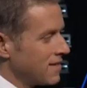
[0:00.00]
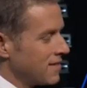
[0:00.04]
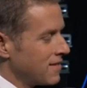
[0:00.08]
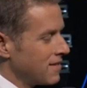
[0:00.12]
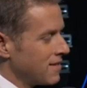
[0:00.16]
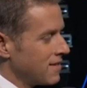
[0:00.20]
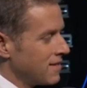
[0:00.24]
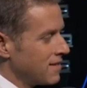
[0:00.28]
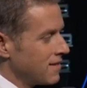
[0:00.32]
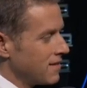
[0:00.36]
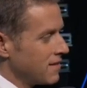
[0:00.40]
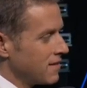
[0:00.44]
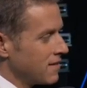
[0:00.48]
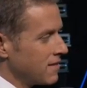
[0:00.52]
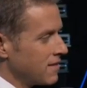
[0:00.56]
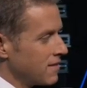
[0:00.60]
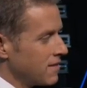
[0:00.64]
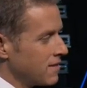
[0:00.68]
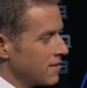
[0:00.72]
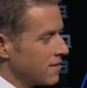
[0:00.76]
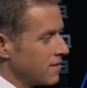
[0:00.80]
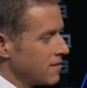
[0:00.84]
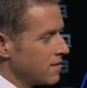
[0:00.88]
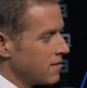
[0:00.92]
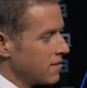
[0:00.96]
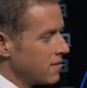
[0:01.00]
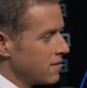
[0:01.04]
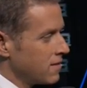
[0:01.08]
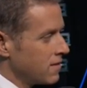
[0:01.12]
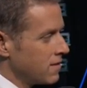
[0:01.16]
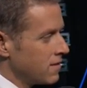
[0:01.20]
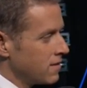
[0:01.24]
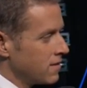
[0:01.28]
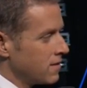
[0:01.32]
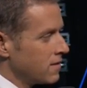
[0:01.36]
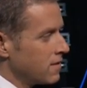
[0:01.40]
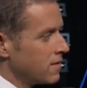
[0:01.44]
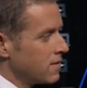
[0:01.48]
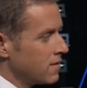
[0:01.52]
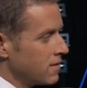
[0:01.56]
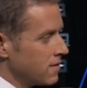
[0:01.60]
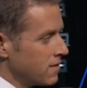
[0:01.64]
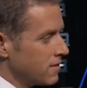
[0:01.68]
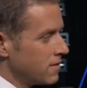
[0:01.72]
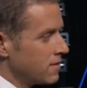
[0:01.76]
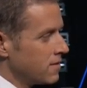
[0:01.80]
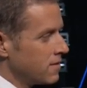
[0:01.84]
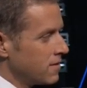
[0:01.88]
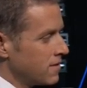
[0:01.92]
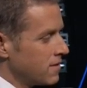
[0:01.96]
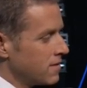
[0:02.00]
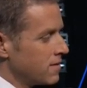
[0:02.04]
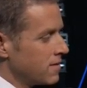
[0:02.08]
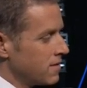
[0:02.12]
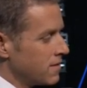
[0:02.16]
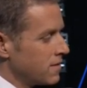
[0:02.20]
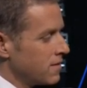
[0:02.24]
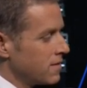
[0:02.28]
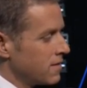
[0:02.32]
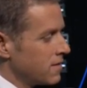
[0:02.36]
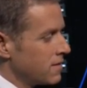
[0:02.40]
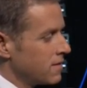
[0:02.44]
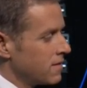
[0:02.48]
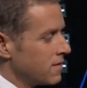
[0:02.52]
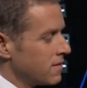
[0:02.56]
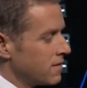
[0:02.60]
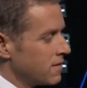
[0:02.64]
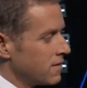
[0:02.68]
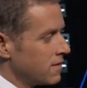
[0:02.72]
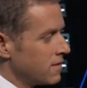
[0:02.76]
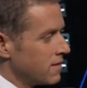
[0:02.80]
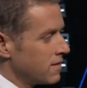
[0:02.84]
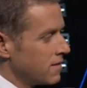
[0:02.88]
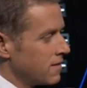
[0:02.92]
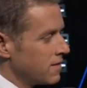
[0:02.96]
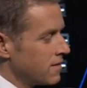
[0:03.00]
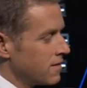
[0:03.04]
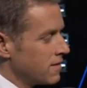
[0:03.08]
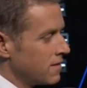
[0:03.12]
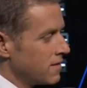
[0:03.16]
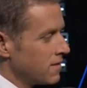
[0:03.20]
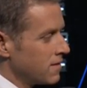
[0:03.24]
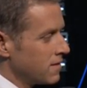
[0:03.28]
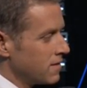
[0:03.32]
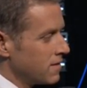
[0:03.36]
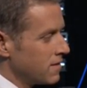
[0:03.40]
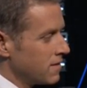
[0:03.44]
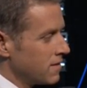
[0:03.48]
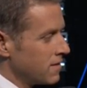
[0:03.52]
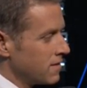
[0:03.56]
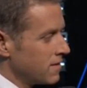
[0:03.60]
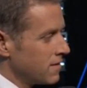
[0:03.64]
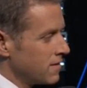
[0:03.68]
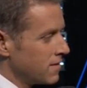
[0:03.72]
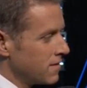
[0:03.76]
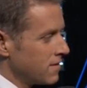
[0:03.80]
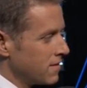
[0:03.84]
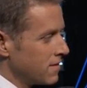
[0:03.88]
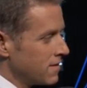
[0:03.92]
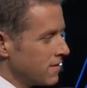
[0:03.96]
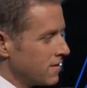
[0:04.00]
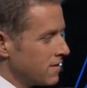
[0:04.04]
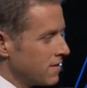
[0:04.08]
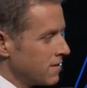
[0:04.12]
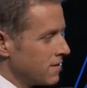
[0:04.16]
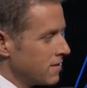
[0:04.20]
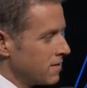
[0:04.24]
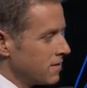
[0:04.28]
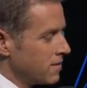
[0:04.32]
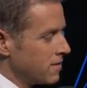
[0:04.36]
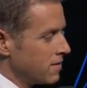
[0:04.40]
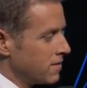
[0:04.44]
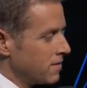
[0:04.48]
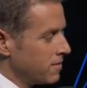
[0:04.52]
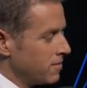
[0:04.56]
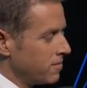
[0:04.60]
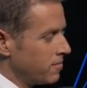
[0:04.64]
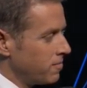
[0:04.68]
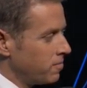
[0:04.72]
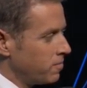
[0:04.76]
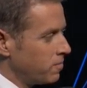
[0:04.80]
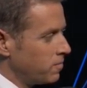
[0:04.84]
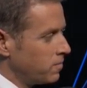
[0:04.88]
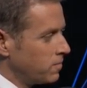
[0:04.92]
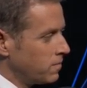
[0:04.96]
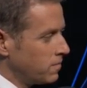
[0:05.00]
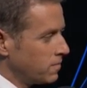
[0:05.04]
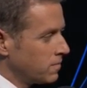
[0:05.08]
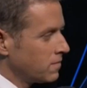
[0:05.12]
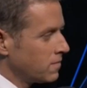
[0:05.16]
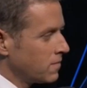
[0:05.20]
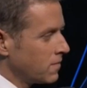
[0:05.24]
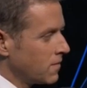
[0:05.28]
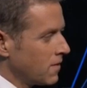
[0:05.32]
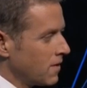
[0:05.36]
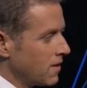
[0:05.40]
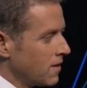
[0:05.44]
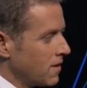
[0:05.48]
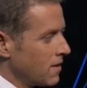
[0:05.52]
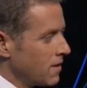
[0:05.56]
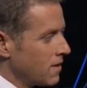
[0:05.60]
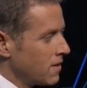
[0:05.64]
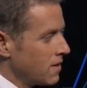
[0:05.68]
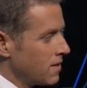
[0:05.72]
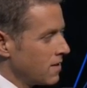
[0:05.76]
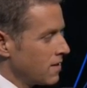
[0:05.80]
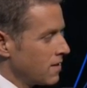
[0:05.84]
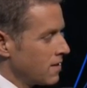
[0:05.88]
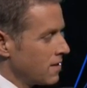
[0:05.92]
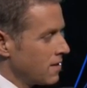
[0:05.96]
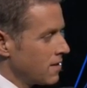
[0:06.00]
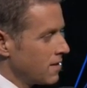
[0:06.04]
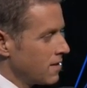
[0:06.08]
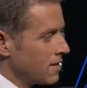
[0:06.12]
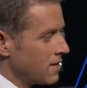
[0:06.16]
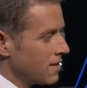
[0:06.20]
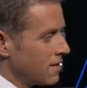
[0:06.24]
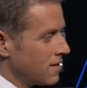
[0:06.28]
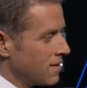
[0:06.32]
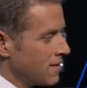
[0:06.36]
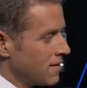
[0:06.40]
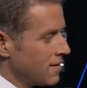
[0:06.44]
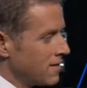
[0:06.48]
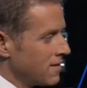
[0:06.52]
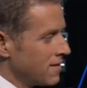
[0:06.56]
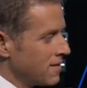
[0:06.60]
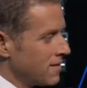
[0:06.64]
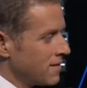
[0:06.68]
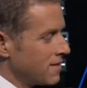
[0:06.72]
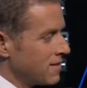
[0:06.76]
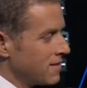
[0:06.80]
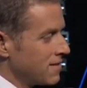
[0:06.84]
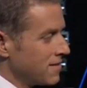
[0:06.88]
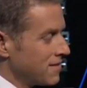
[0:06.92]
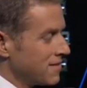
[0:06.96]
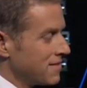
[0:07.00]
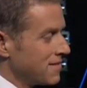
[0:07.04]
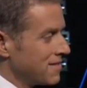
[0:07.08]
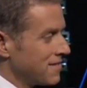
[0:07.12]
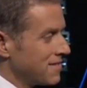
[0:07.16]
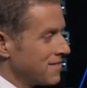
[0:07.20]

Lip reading: (silent)